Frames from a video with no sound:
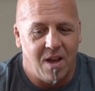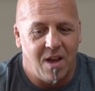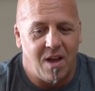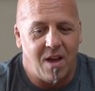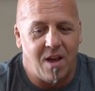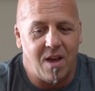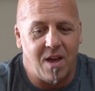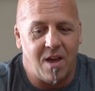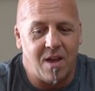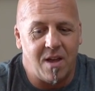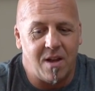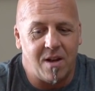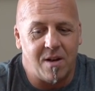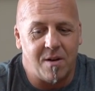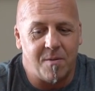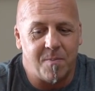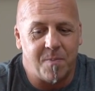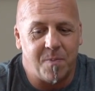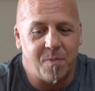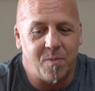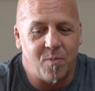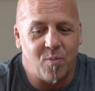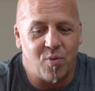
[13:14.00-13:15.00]
And
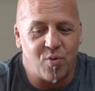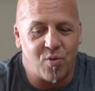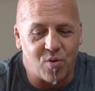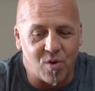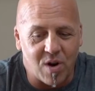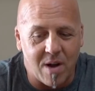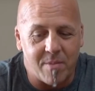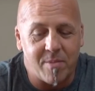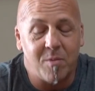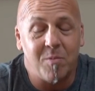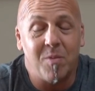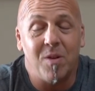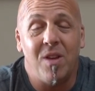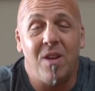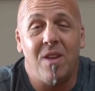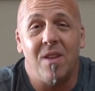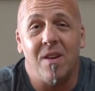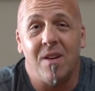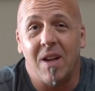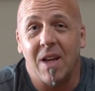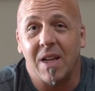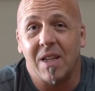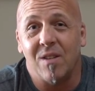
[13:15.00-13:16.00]
probably
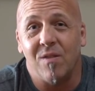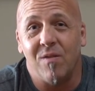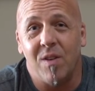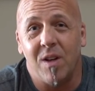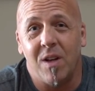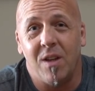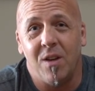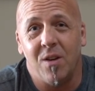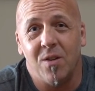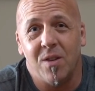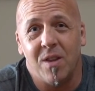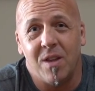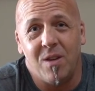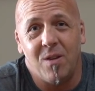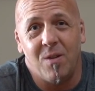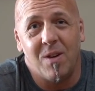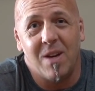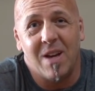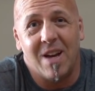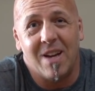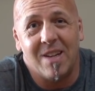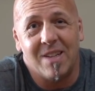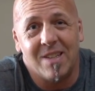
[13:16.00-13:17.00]
the next video that you
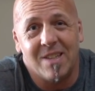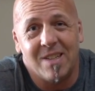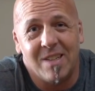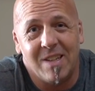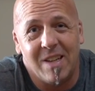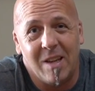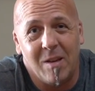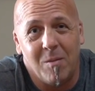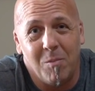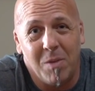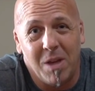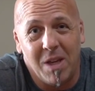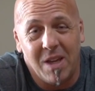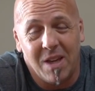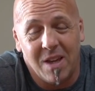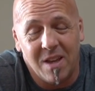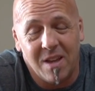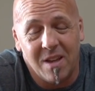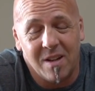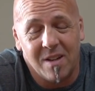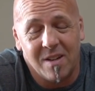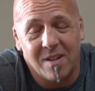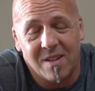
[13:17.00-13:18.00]
guys
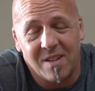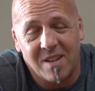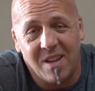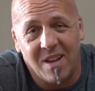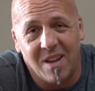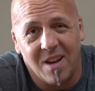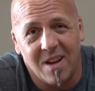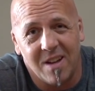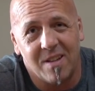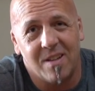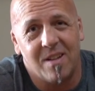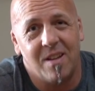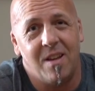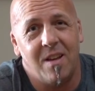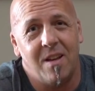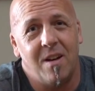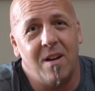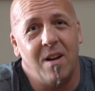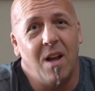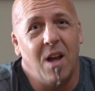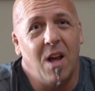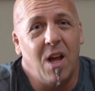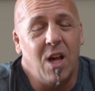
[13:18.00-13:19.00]
see us
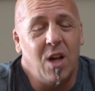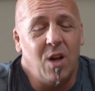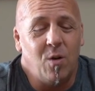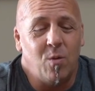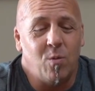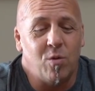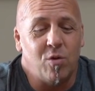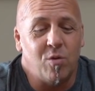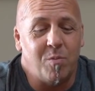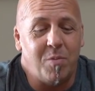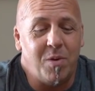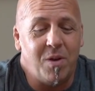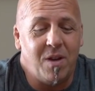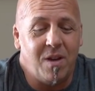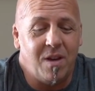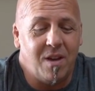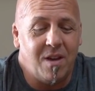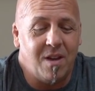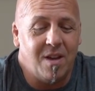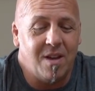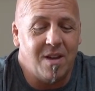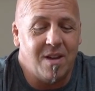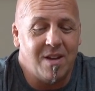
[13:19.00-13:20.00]
in, will
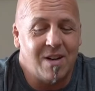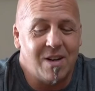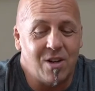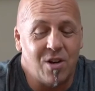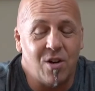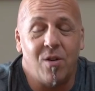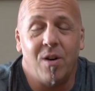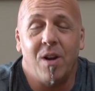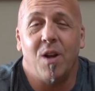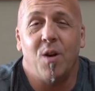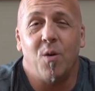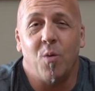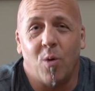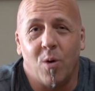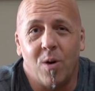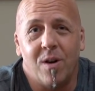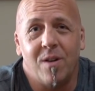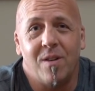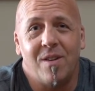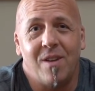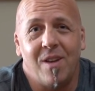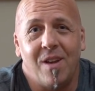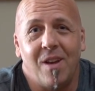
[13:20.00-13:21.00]
be during
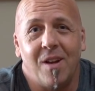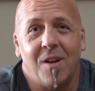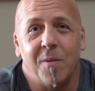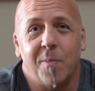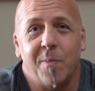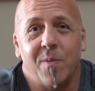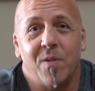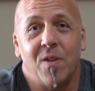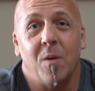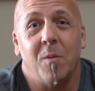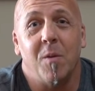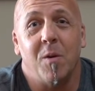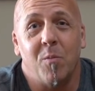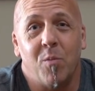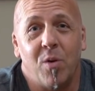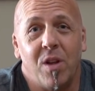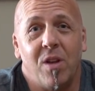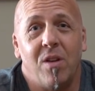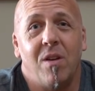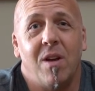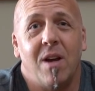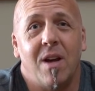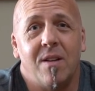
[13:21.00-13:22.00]
quarantine. So I'm gonna
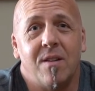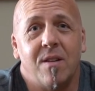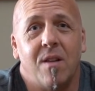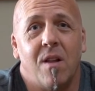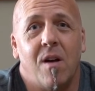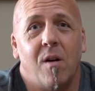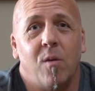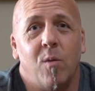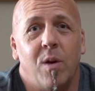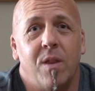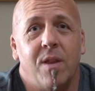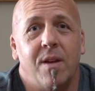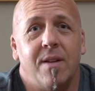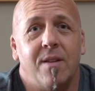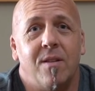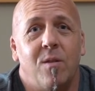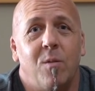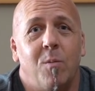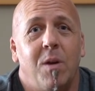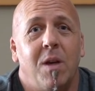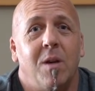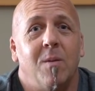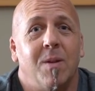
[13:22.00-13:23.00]
bring you guys along with us.
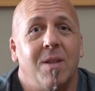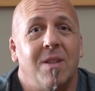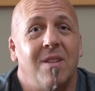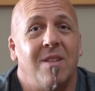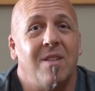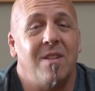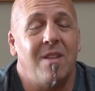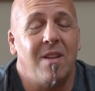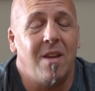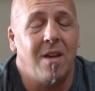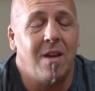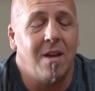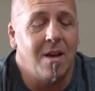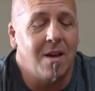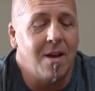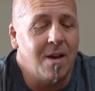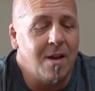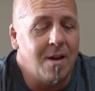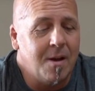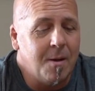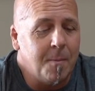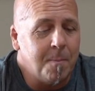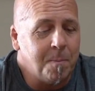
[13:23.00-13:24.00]
You'll be able to see
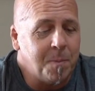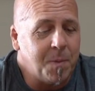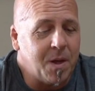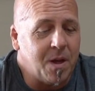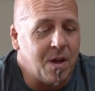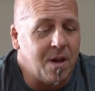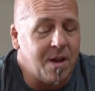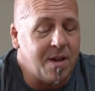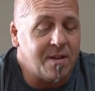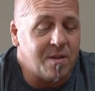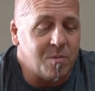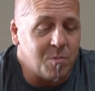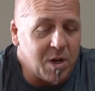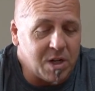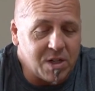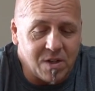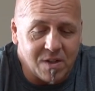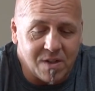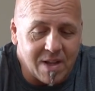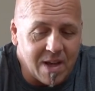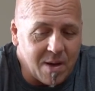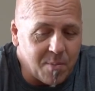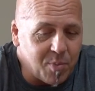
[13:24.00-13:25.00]
as
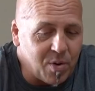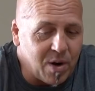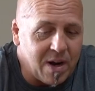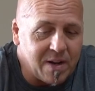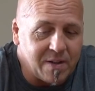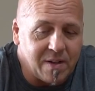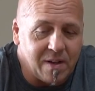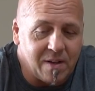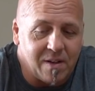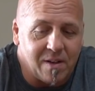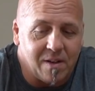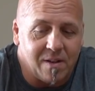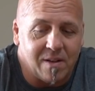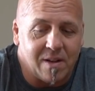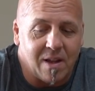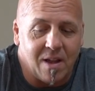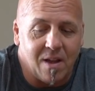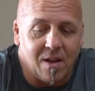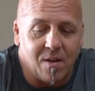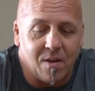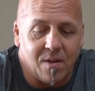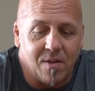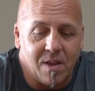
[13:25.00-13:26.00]
much as that process as
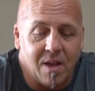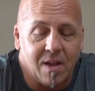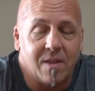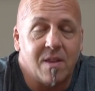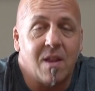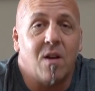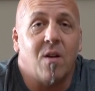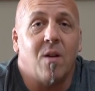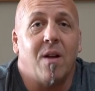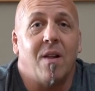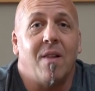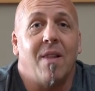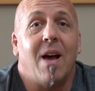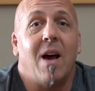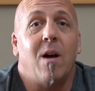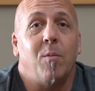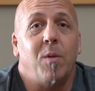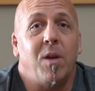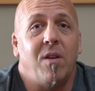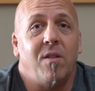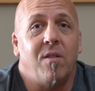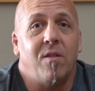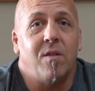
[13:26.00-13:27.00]
that they'll allow
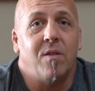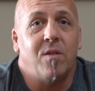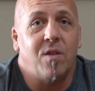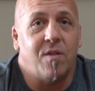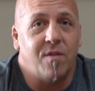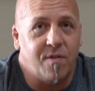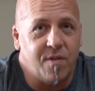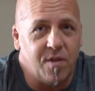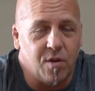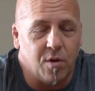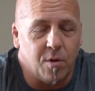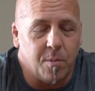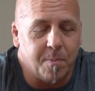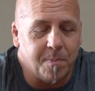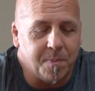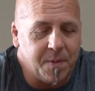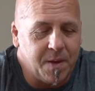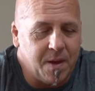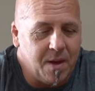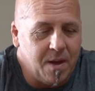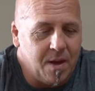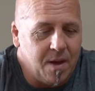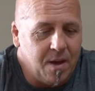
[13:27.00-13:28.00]
me to film
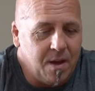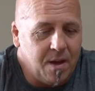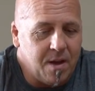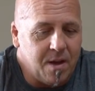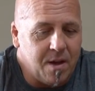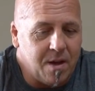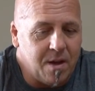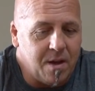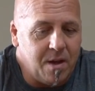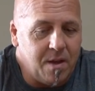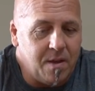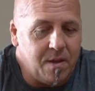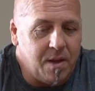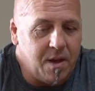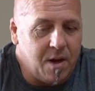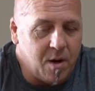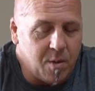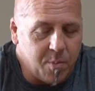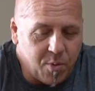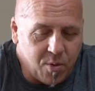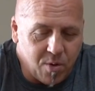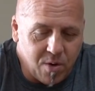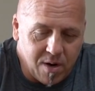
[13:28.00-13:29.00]
in the
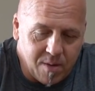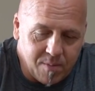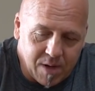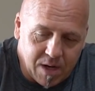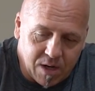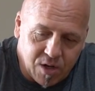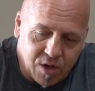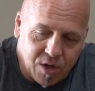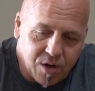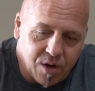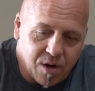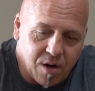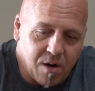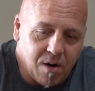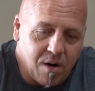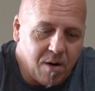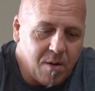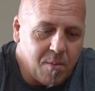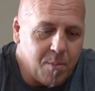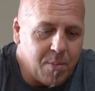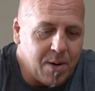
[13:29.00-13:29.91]
airport, I'm not sure.